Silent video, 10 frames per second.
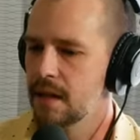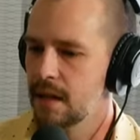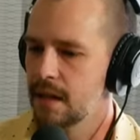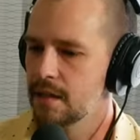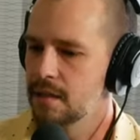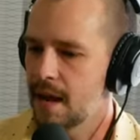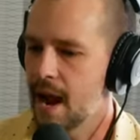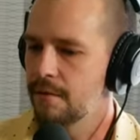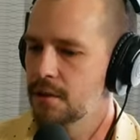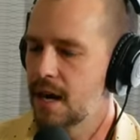it is to
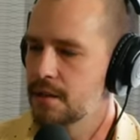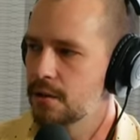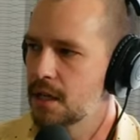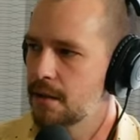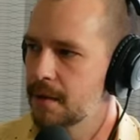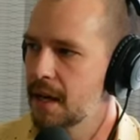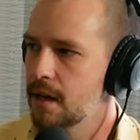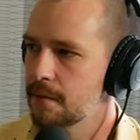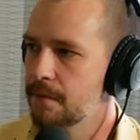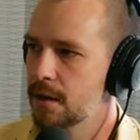advertise yourself
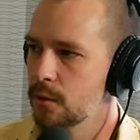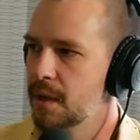again, to funnel yeah.